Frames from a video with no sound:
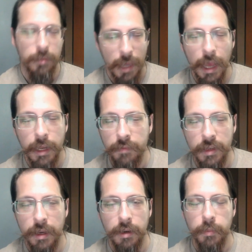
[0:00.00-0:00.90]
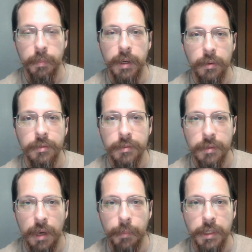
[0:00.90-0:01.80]
ad infinitum about
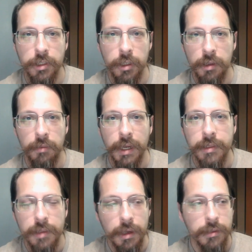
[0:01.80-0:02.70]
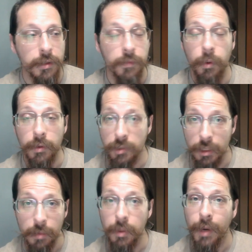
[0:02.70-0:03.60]
how much Chilling Rain sucks, and of course G
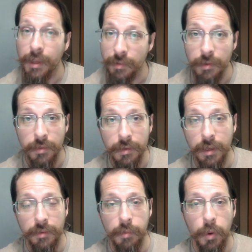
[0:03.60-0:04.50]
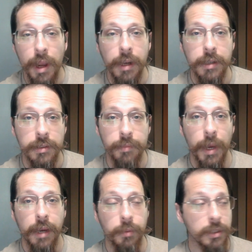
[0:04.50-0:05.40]
W has listened, as the Pariah Nexus
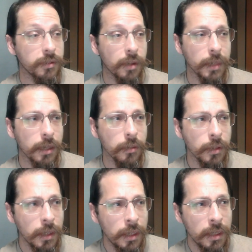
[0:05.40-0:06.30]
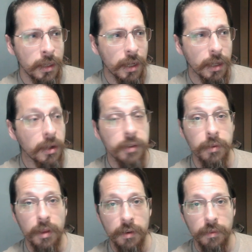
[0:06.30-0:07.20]
pack, which is coming out uh, not
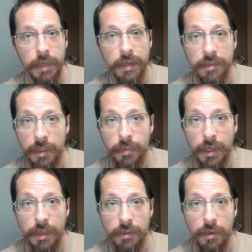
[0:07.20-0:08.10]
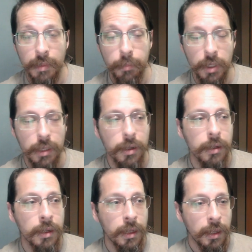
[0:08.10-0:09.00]
too long from now, seems like it's going to be pretty
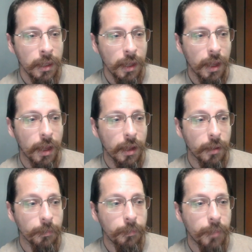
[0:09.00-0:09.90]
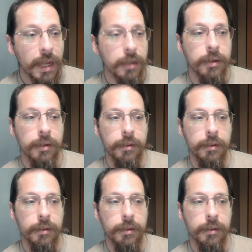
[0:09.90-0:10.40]
good. Um, but